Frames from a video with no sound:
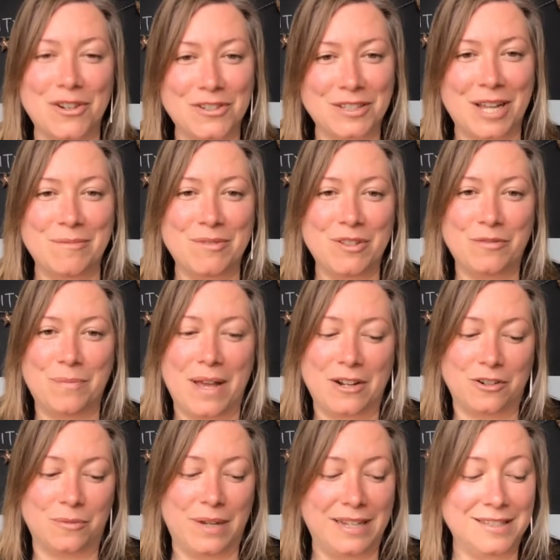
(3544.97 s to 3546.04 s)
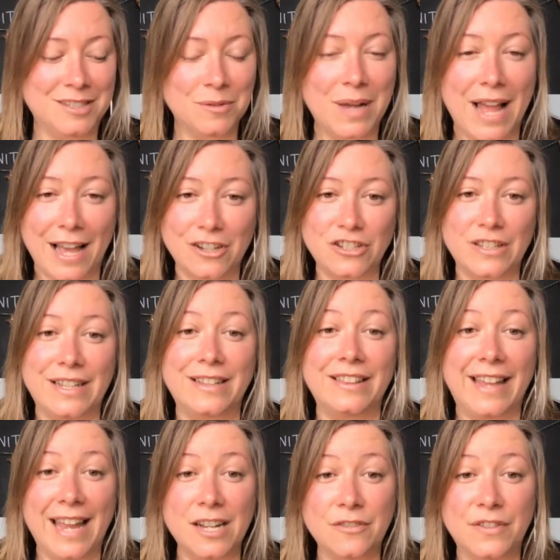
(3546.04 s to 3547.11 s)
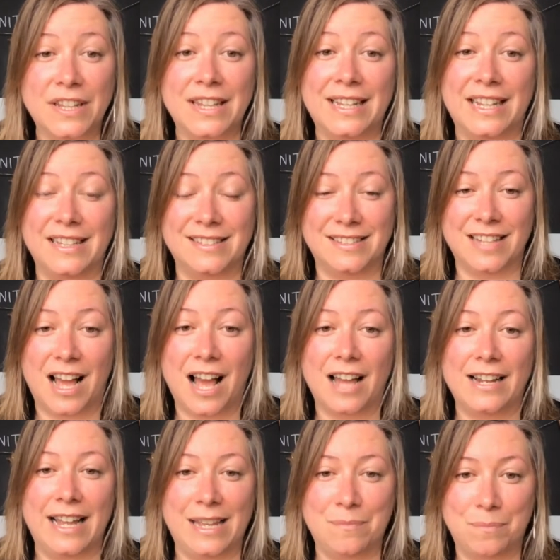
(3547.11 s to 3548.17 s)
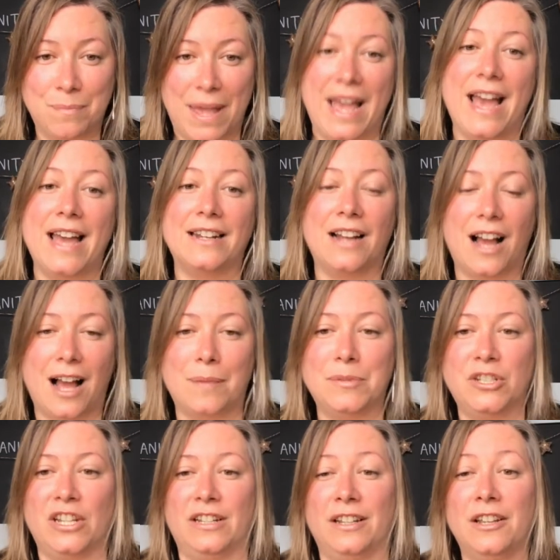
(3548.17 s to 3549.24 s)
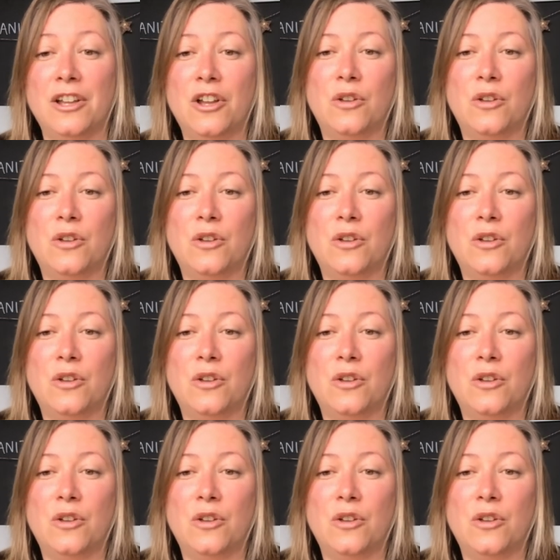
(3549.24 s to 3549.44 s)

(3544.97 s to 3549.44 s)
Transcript: there's a couple of better ways. So actually, landfilling is not a bad option.